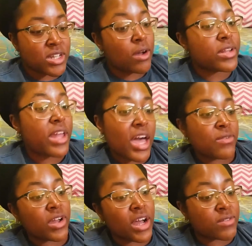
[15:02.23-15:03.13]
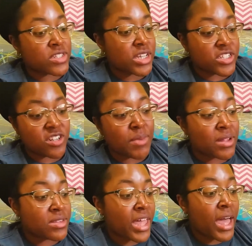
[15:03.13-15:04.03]
y'all need to have a conversation
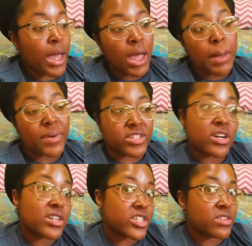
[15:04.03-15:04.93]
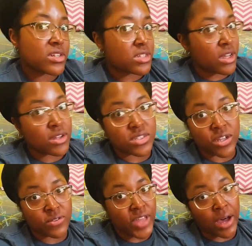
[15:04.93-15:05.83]
about that, but y'all stressing
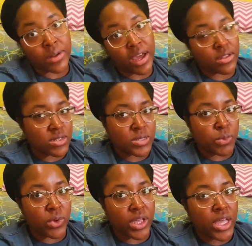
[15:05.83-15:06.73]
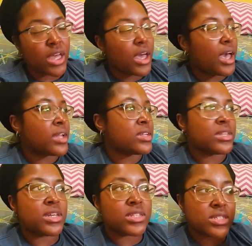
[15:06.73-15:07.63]
yourselves out at this point. And
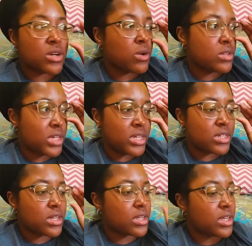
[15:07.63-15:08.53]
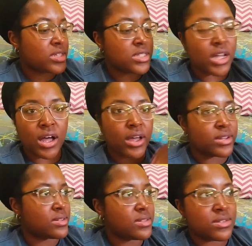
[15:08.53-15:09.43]
it's totally, it's
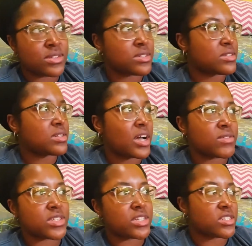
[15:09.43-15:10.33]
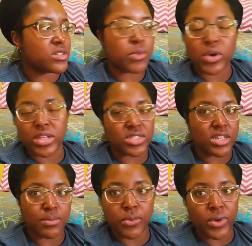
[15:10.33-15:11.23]
non, this conversation is pointless
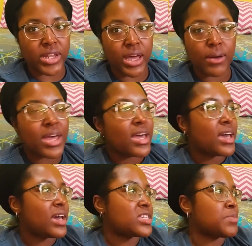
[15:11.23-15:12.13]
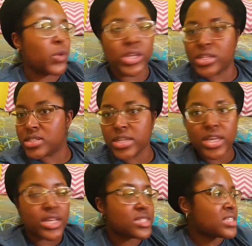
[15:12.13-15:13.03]
at the point now. It's pointless.
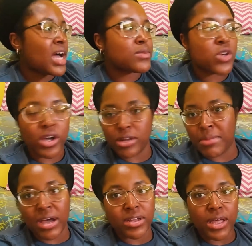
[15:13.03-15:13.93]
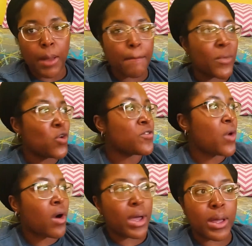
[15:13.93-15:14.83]
Stop talking about it. Move
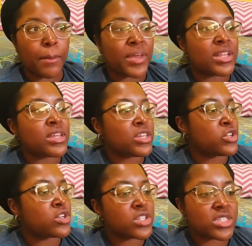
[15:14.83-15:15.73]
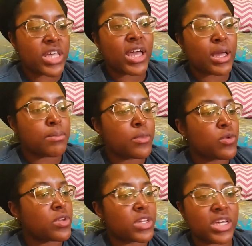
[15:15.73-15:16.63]
on. Camilla, you're saying
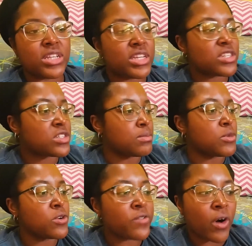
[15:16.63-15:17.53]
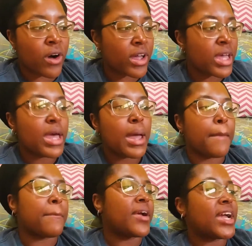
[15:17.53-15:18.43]
he needs to move on.
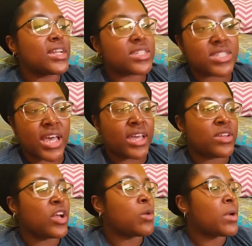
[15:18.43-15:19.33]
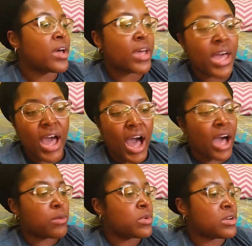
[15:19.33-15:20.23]
Brandon's saying, you know what?
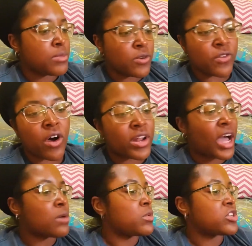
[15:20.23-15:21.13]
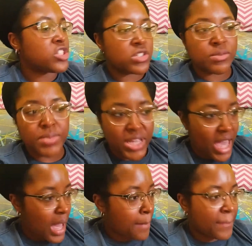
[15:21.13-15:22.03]
I want to move on. I want you to be
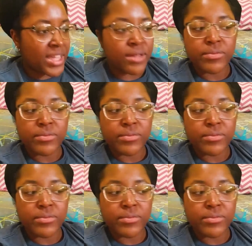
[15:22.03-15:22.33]
happy.